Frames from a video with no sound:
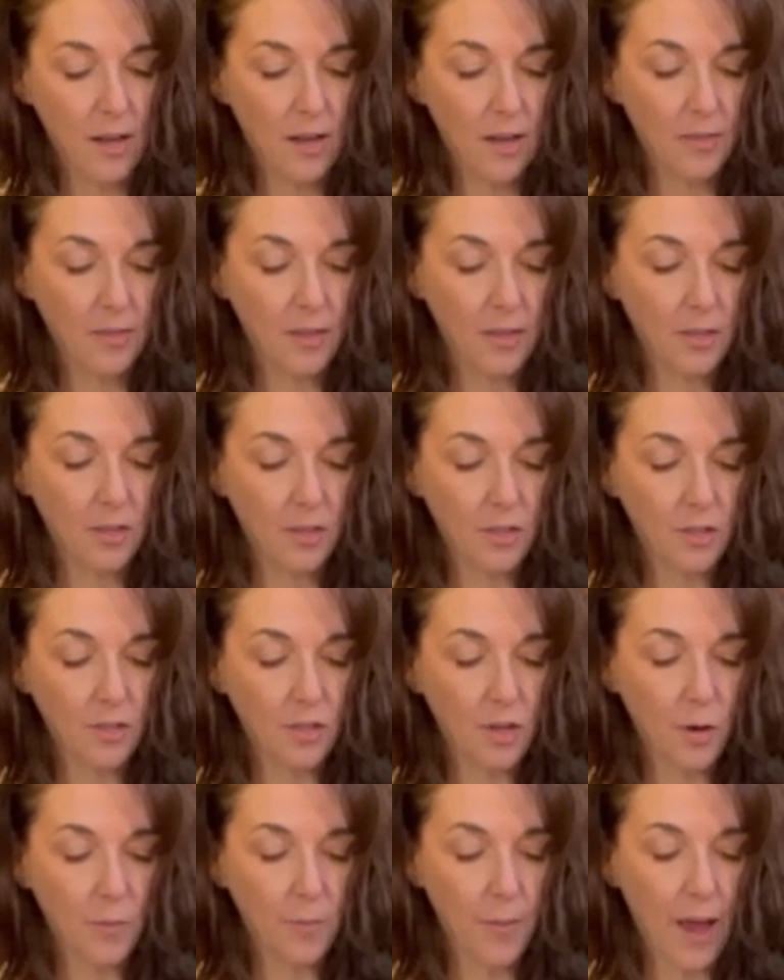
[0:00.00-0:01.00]
and then you just
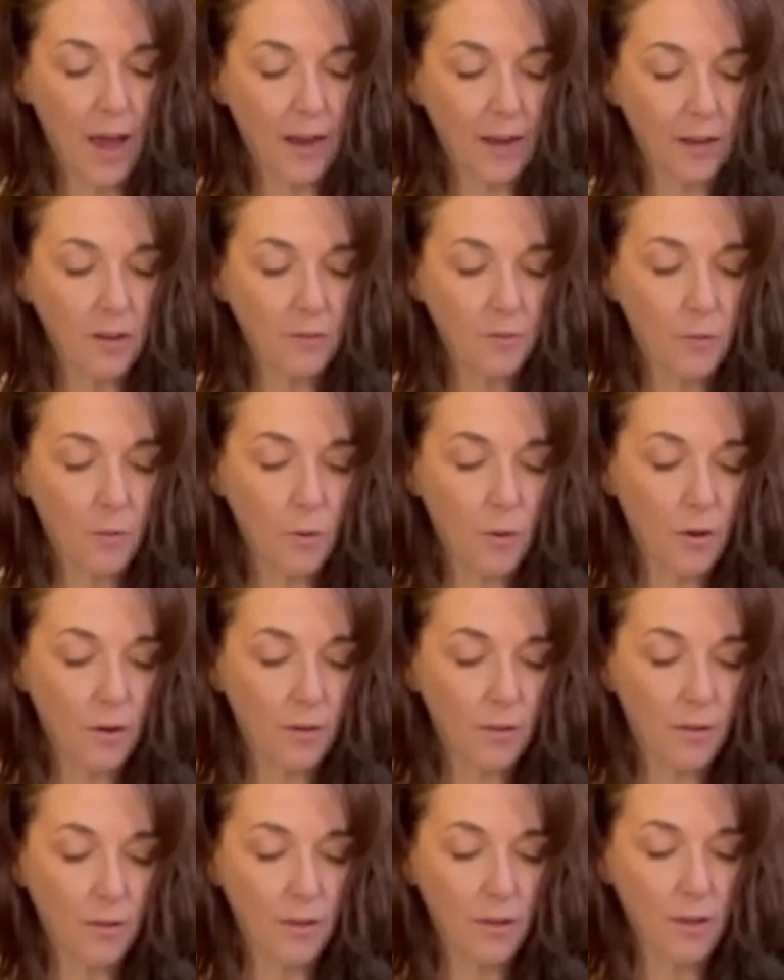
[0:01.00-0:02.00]
go back and
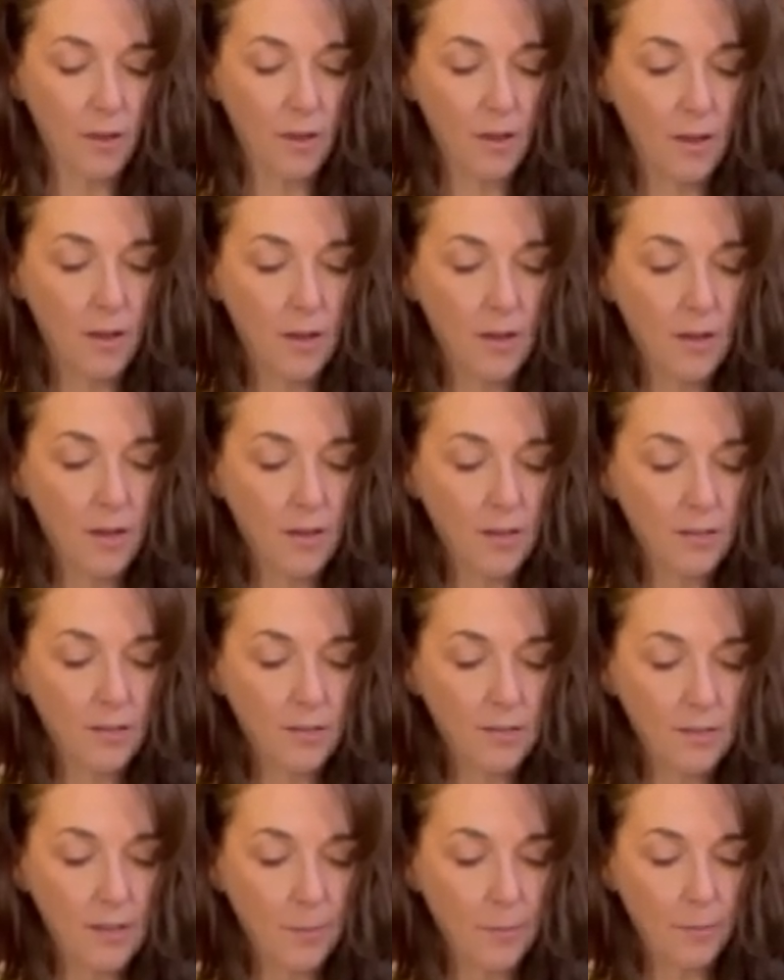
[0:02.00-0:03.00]
forth,
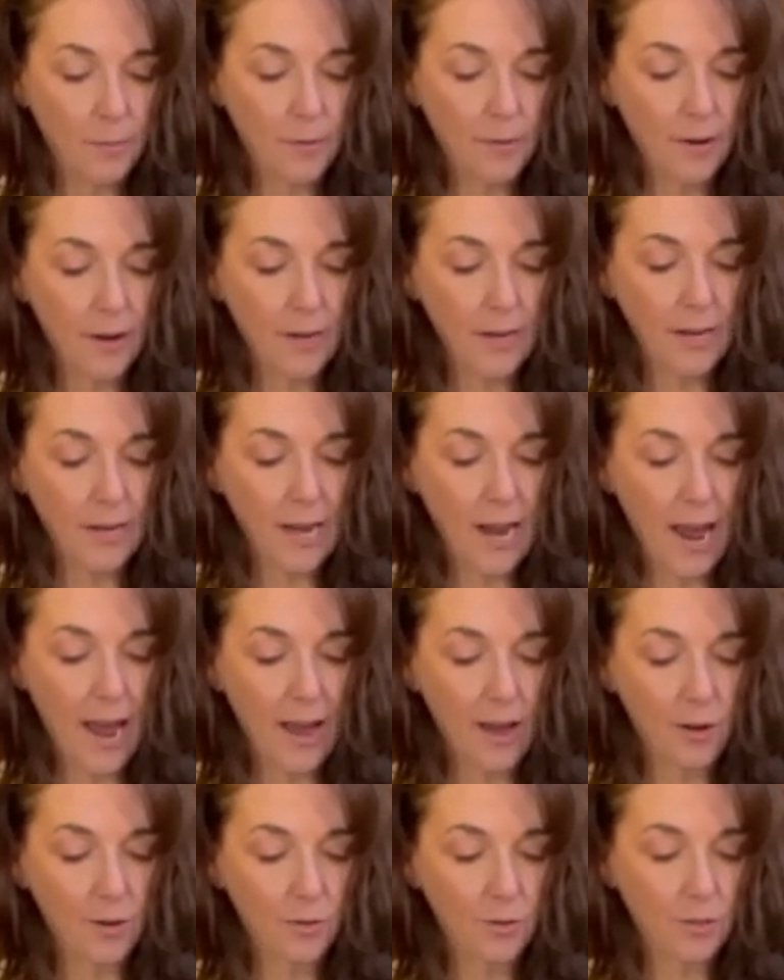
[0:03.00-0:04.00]
separating
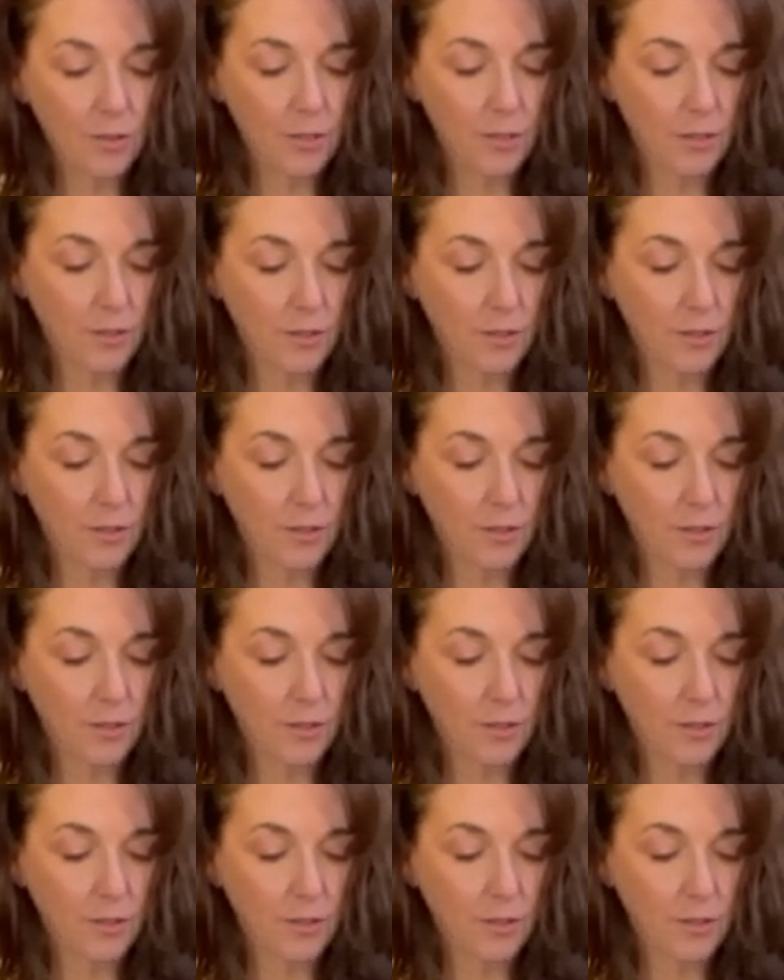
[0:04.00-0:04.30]
out